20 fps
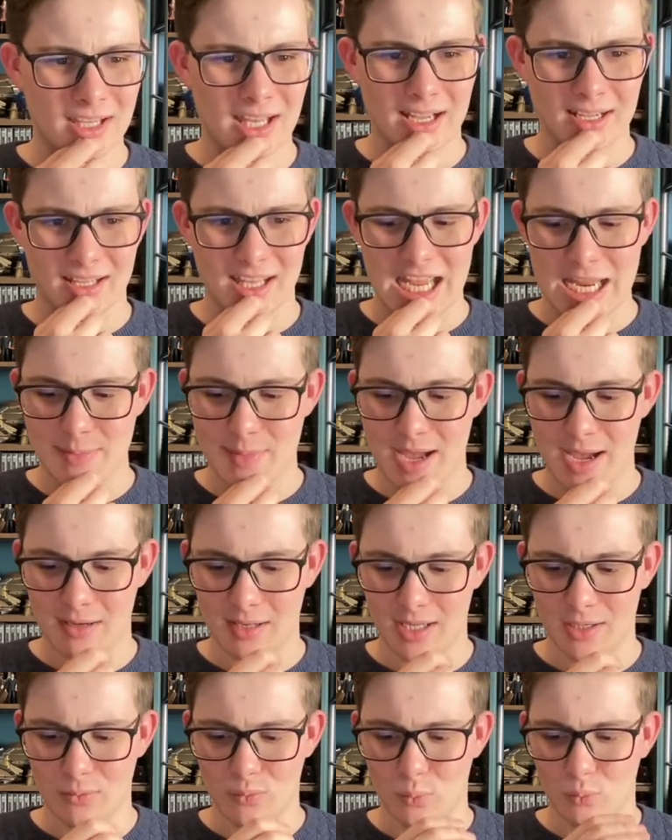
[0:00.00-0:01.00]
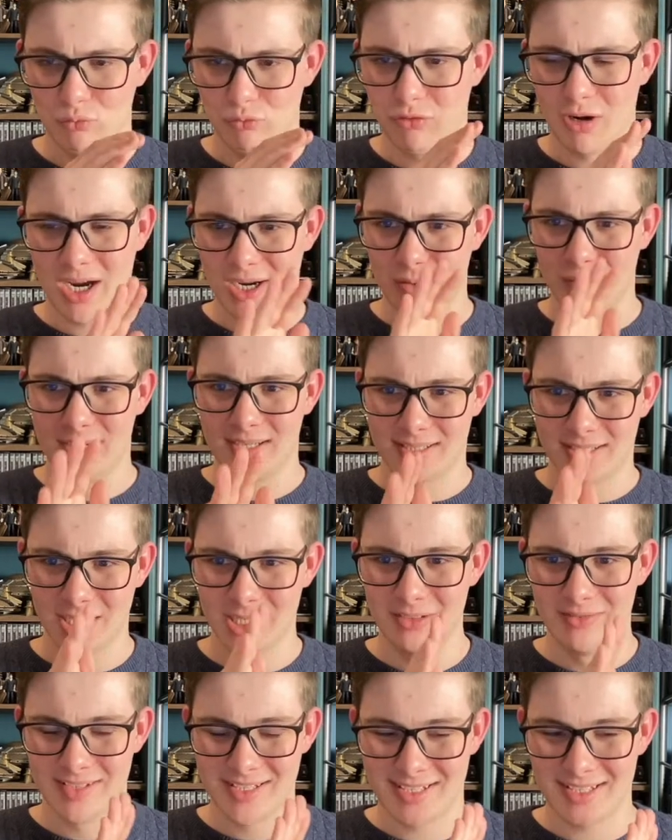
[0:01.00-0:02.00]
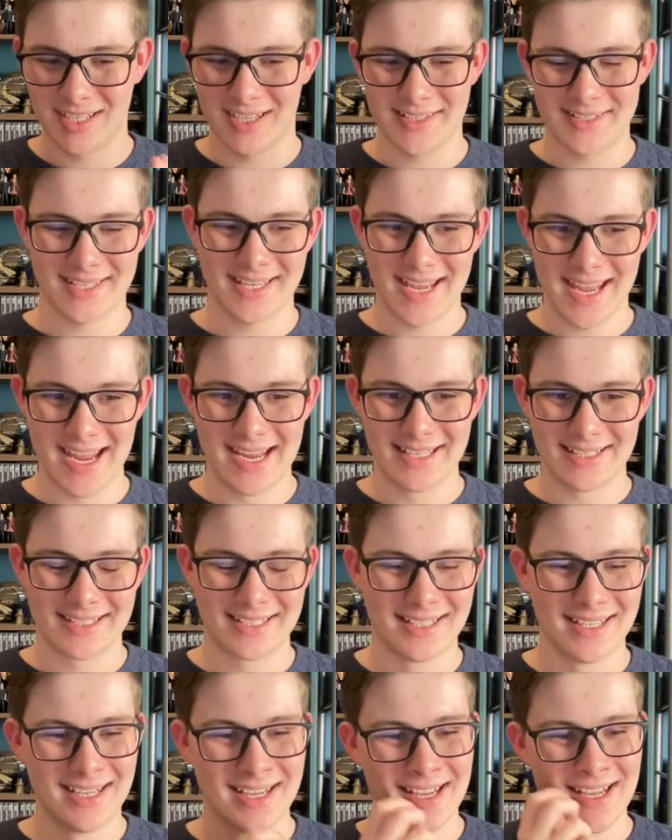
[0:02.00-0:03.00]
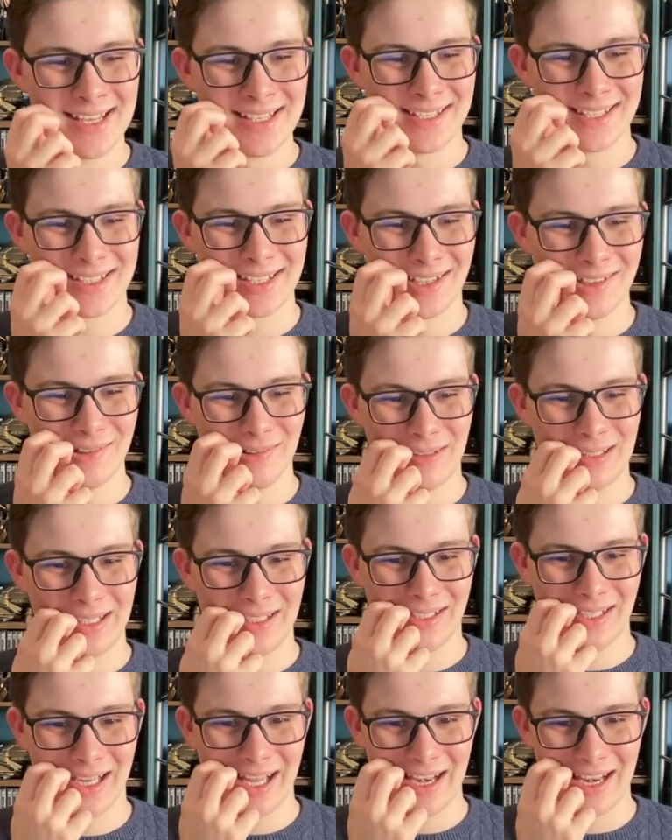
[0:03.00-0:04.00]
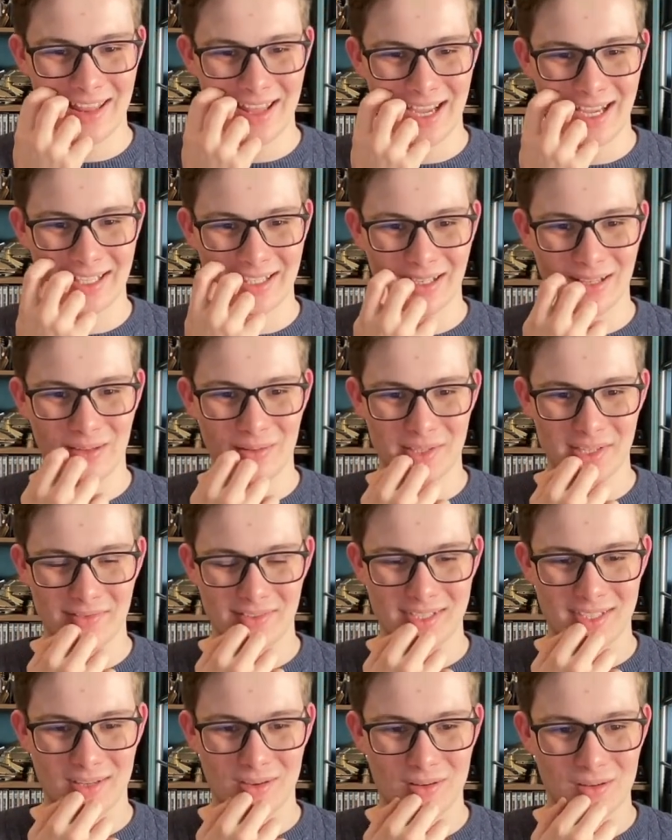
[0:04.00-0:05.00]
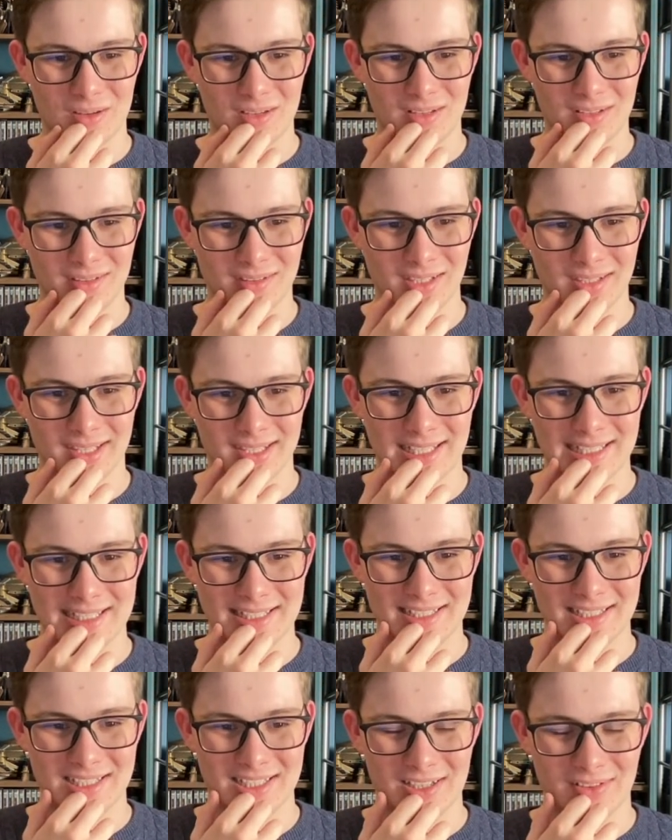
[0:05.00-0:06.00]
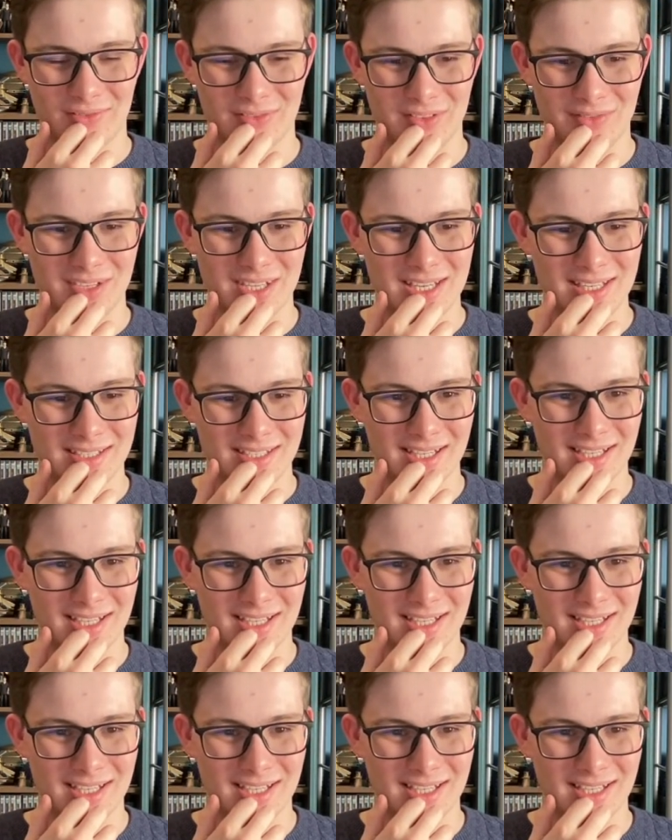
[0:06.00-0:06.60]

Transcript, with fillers: um, that came out like right when COVID started to hit. So clearly they had loads of stock that they needed to shift of these